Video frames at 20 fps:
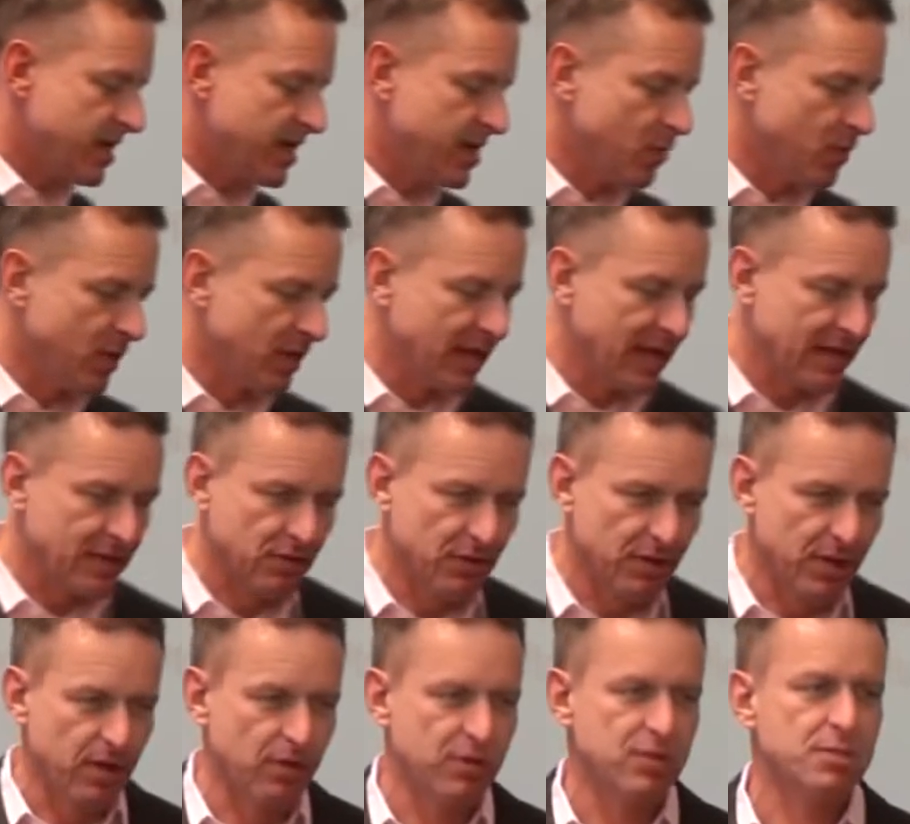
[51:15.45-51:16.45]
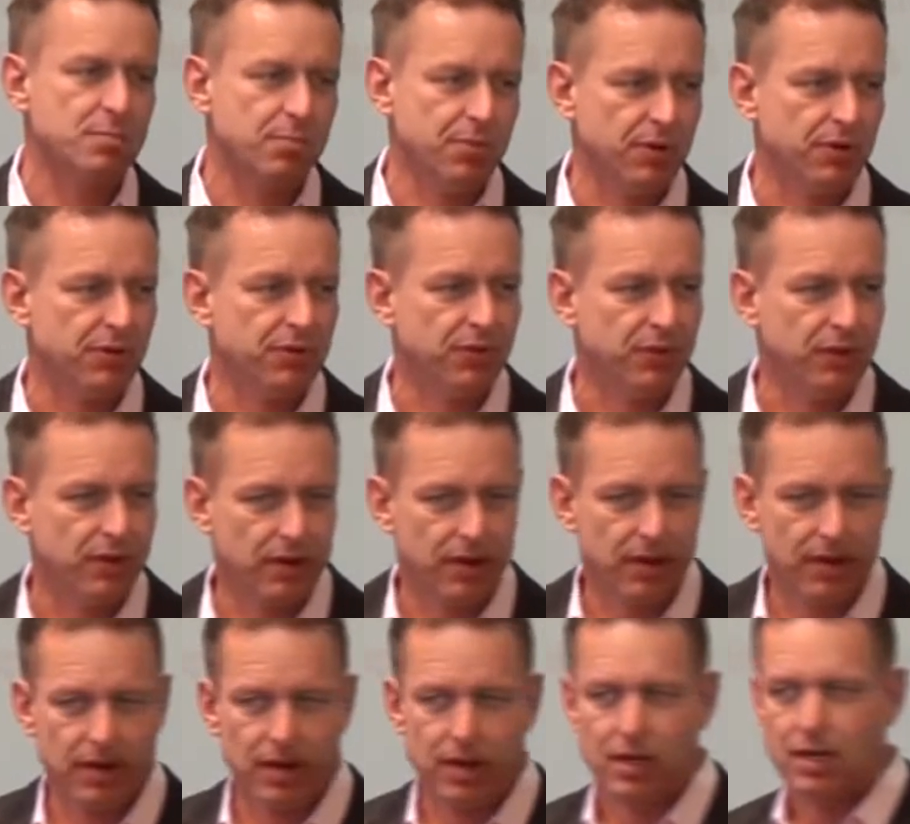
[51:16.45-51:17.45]
you will get to know this person.
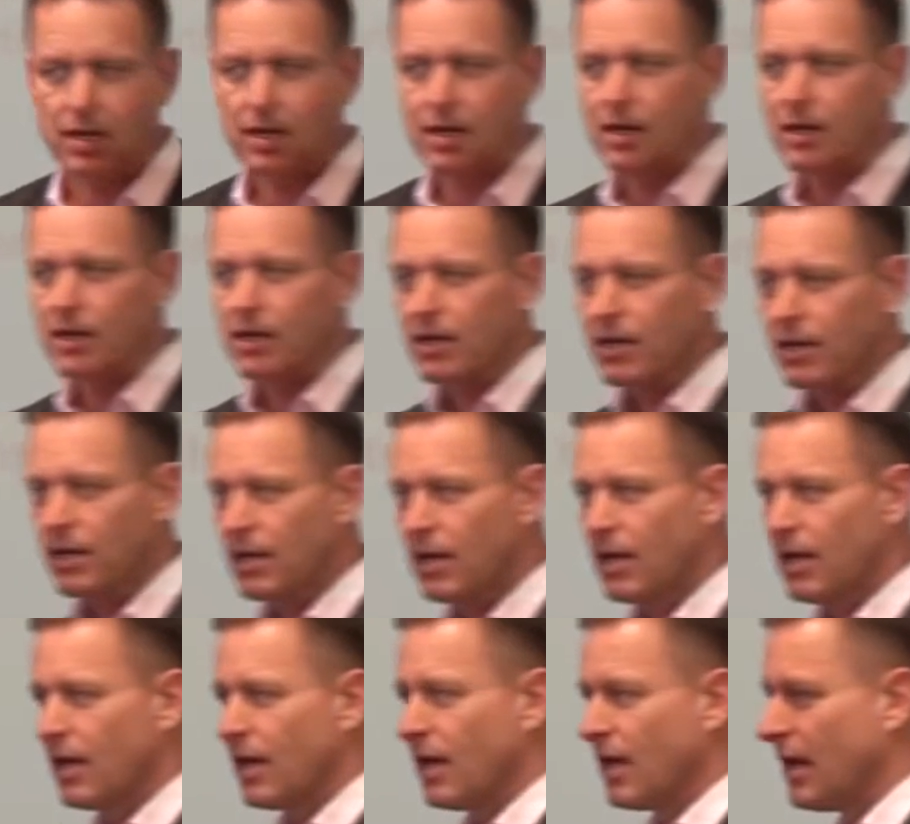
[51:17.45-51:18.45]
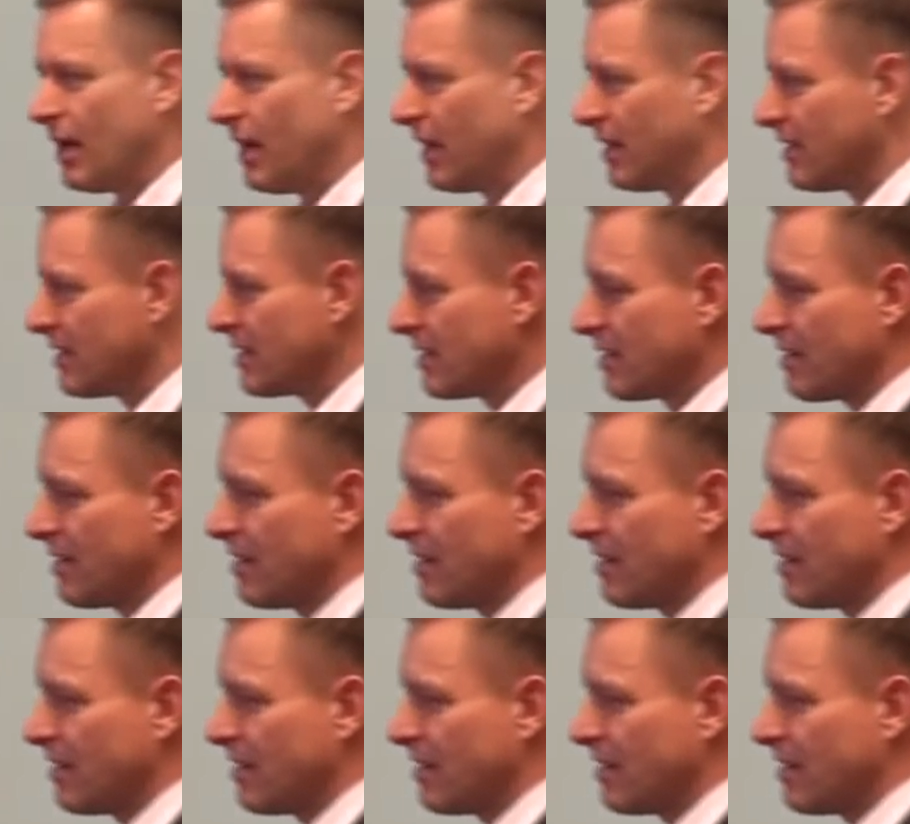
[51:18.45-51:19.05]
And